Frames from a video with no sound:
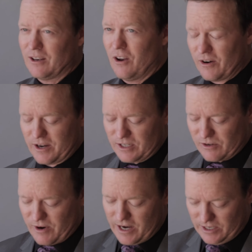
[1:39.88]
longest
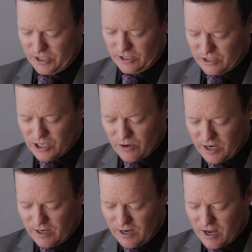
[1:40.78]
range
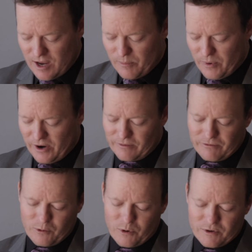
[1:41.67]
shooting,
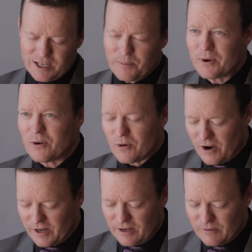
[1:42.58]
but for typical
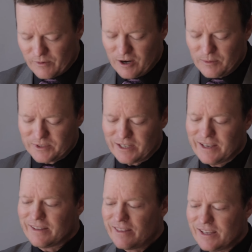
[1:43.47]
hunting realms,
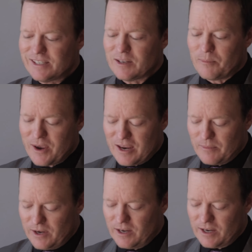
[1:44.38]
this
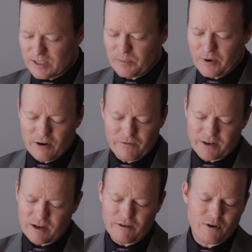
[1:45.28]
baby is perfect. Of